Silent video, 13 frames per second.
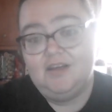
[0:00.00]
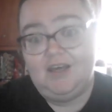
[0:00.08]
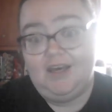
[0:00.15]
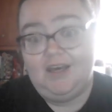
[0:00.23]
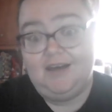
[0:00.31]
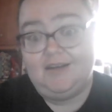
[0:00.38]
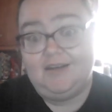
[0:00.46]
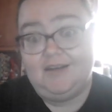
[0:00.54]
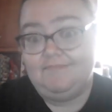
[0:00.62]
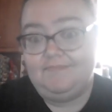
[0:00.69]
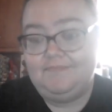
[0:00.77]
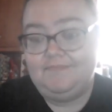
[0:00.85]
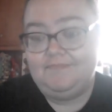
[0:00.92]

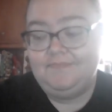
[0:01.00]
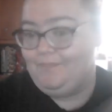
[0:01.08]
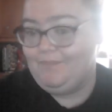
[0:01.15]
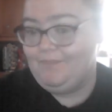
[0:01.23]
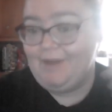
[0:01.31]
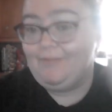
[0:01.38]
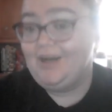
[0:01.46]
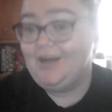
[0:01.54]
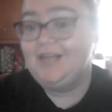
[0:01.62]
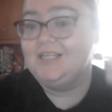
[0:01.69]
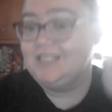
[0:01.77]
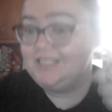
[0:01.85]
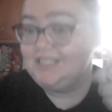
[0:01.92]
And my
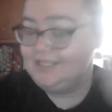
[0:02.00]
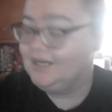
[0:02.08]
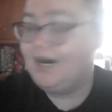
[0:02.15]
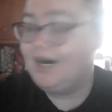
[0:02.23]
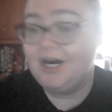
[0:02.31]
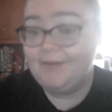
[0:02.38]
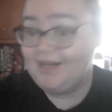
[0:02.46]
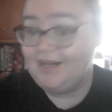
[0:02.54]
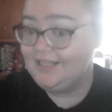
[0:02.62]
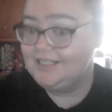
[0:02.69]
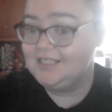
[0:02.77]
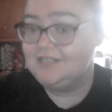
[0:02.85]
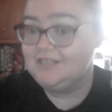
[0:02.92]
brain just
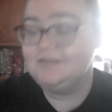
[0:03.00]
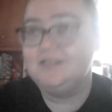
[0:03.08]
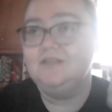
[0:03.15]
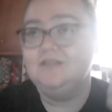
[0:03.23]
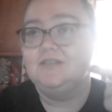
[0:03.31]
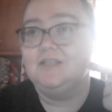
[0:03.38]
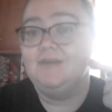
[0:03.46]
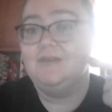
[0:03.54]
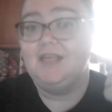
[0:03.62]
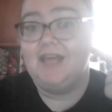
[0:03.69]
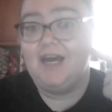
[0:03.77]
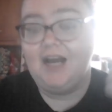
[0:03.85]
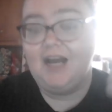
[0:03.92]
automatically sends those signals to me
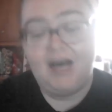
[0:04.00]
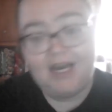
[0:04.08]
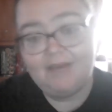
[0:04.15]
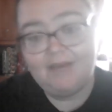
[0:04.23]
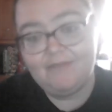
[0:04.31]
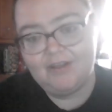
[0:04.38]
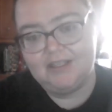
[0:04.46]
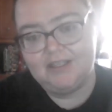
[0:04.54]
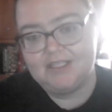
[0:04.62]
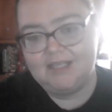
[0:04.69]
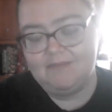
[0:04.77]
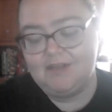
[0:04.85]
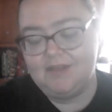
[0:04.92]
that I am feeling the
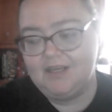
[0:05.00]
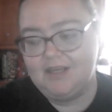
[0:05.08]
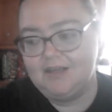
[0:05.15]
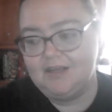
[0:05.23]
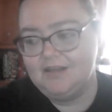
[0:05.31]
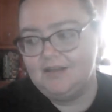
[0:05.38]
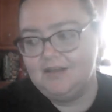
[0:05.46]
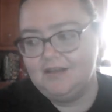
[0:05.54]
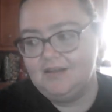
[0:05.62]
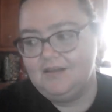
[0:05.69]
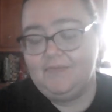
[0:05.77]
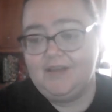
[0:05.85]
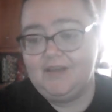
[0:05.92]
same thing.
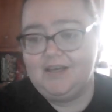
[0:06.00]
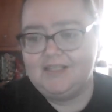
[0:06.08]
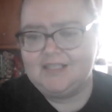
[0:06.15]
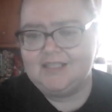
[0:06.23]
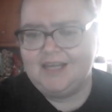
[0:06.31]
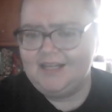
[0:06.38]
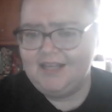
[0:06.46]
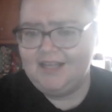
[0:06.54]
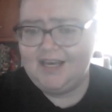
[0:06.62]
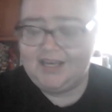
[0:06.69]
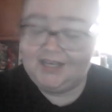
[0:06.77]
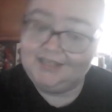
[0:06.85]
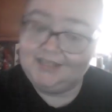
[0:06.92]
It's kind of
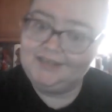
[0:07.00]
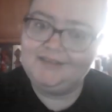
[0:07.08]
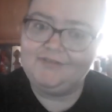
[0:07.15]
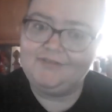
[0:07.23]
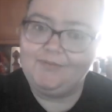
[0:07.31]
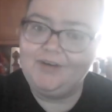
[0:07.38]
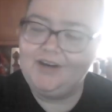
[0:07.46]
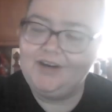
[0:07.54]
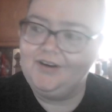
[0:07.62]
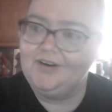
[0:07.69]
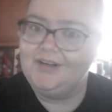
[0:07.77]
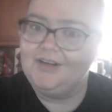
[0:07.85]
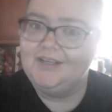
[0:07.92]
like, from what I
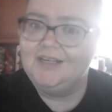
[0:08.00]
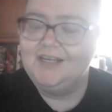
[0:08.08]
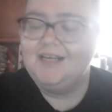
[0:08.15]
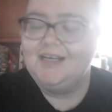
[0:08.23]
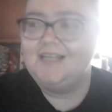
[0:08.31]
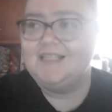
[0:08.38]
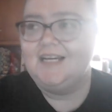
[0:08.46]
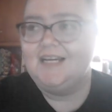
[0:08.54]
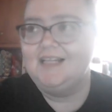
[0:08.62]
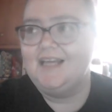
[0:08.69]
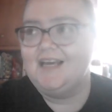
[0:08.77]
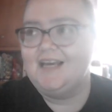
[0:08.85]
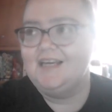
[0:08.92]
heard, it's kind
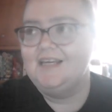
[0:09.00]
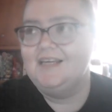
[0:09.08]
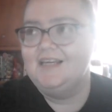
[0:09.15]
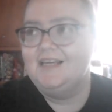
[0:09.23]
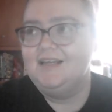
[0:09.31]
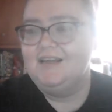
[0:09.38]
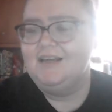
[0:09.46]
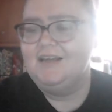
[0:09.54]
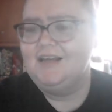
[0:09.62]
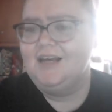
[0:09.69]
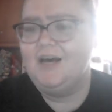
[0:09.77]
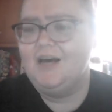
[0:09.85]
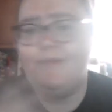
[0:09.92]
of like
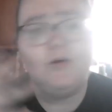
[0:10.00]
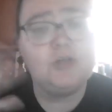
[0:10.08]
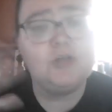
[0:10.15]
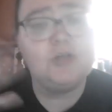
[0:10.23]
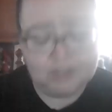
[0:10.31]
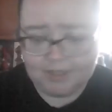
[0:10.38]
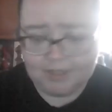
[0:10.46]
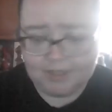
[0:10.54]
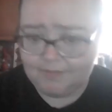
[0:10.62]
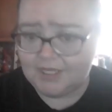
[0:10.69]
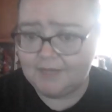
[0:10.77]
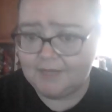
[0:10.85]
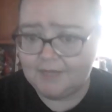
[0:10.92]
emotional
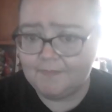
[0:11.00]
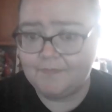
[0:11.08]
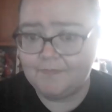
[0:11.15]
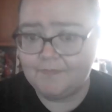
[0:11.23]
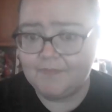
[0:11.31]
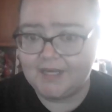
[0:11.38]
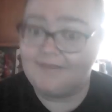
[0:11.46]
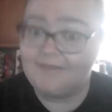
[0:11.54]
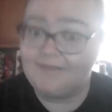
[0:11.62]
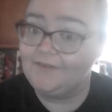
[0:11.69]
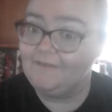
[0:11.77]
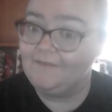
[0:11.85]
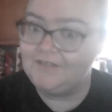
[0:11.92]
empathy, except
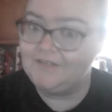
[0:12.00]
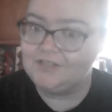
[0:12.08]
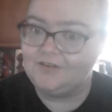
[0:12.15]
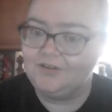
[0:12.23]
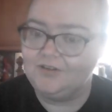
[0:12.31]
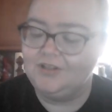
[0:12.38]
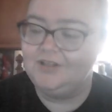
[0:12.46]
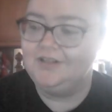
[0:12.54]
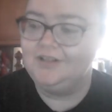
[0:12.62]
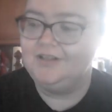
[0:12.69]
for physical.